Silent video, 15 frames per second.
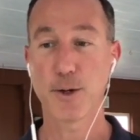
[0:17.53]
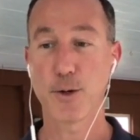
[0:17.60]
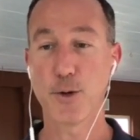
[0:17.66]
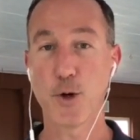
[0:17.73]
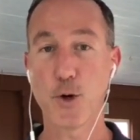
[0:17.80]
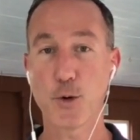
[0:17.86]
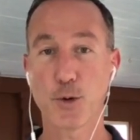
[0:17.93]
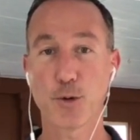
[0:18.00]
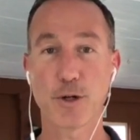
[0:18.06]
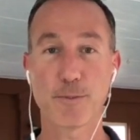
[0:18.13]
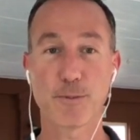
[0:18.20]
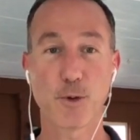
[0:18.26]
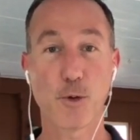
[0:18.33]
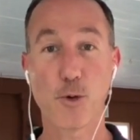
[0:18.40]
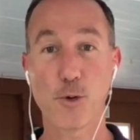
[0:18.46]
No
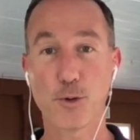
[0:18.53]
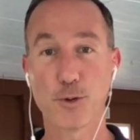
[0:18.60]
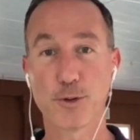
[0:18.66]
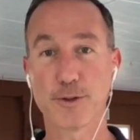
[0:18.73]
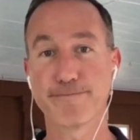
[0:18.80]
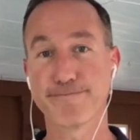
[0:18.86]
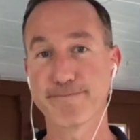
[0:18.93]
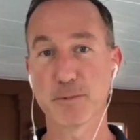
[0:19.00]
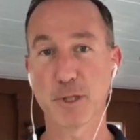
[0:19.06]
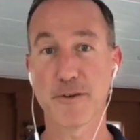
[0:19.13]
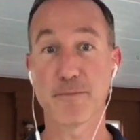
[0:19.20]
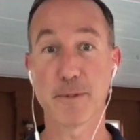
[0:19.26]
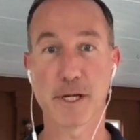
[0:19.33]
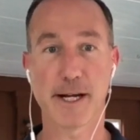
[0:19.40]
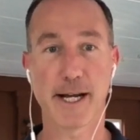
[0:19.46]
crypto holder
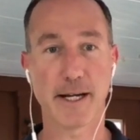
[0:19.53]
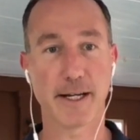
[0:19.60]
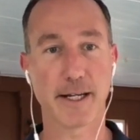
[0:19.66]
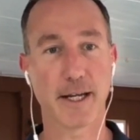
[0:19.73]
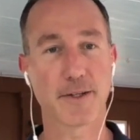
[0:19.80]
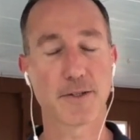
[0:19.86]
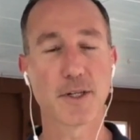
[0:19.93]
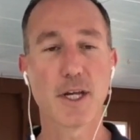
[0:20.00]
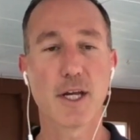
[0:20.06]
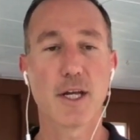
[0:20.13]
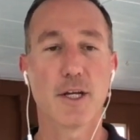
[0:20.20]
left behind, I guess.